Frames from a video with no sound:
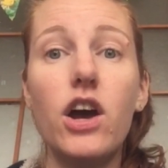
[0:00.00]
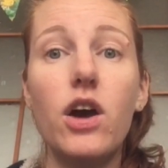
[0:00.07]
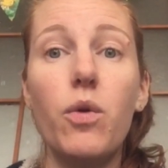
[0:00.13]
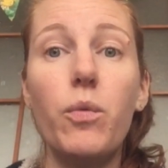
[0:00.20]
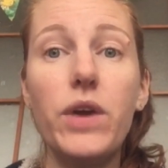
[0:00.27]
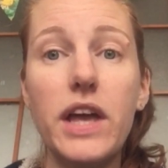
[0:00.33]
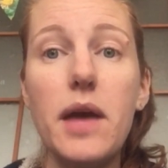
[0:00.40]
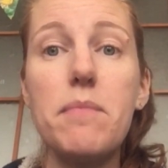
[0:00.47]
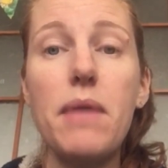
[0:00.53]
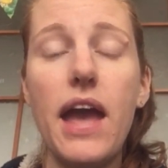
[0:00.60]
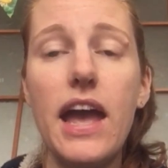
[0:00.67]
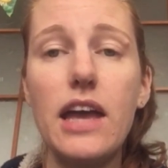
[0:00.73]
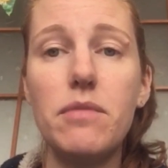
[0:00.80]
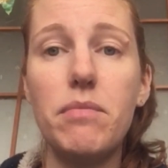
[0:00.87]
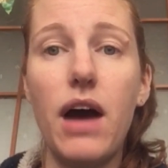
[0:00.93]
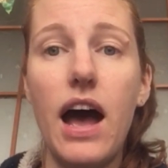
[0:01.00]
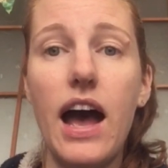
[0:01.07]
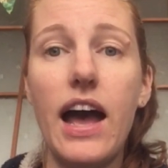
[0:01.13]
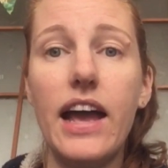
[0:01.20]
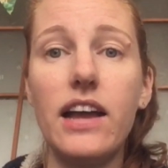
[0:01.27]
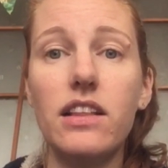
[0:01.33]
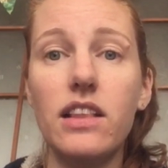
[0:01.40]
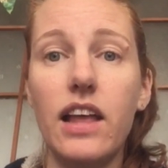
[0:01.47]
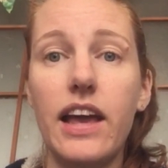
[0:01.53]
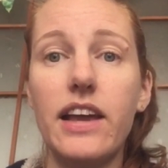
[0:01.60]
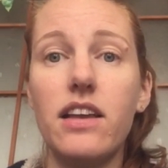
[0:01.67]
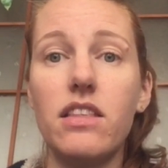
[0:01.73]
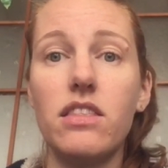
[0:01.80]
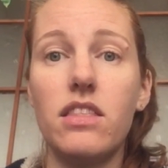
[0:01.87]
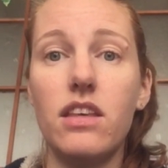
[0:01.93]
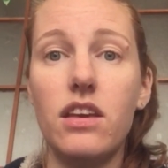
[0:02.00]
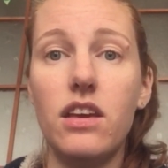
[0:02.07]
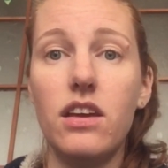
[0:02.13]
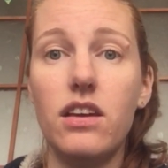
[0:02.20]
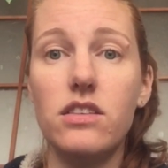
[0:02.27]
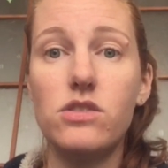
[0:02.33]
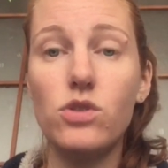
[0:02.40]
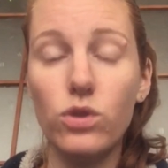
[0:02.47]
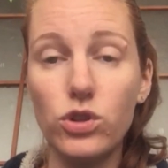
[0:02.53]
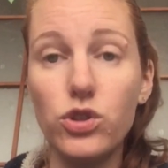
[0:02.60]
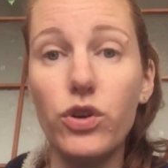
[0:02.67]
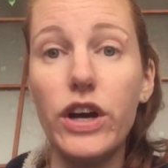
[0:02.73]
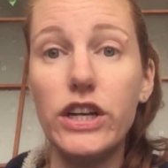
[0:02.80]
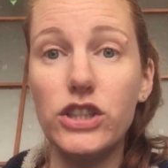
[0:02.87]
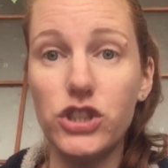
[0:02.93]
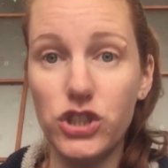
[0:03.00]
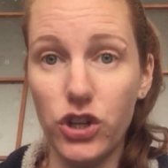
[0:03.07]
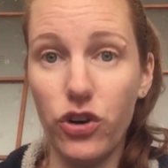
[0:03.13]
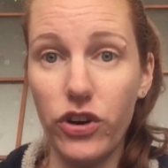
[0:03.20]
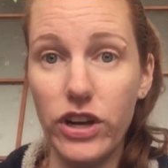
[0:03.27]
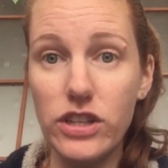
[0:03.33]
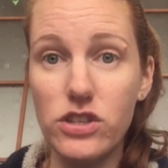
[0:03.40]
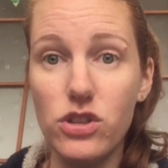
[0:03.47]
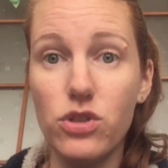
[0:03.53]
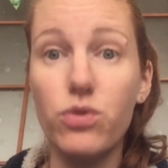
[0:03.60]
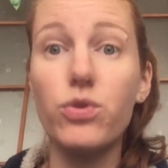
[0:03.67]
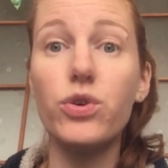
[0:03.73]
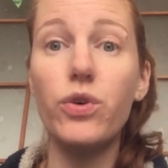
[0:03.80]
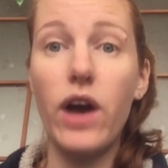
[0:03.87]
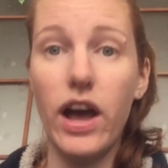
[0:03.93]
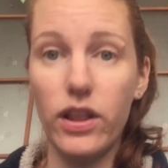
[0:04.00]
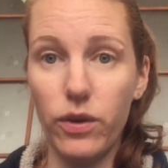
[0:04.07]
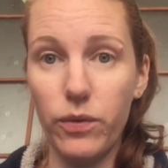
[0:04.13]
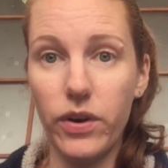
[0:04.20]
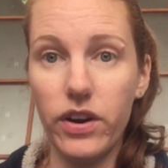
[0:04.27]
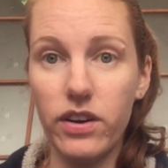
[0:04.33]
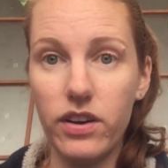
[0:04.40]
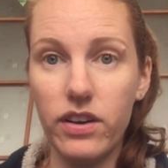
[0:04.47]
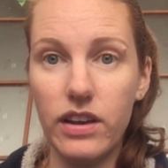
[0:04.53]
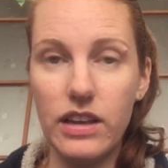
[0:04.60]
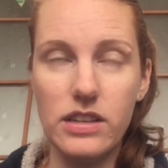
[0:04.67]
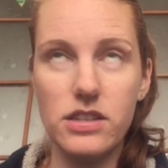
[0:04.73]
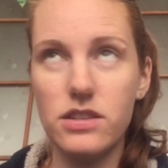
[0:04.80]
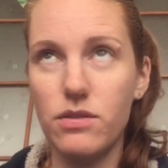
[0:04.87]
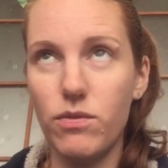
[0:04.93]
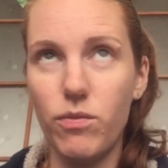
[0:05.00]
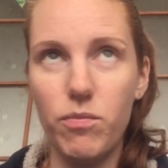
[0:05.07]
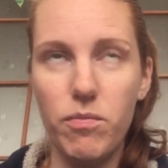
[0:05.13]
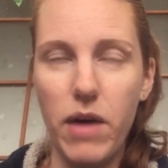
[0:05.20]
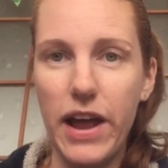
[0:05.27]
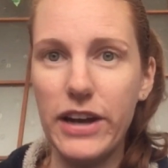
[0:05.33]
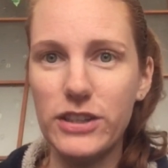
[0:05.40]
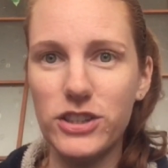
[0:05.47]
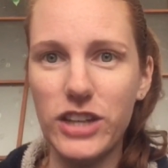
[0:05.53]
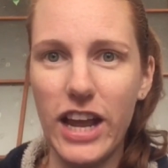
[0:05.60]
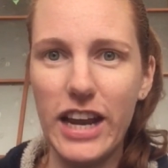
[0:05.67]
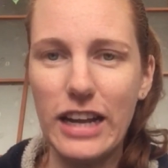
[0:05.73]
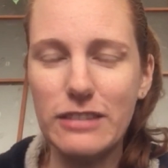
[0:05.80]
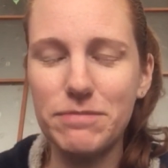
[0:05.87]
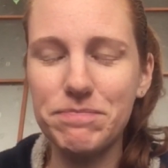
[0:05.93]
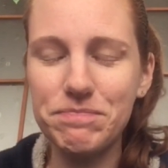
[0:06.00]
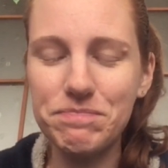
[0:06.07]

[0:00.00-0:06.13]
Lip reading: We get paid by like the social insurance through HelloWork, is my understanding.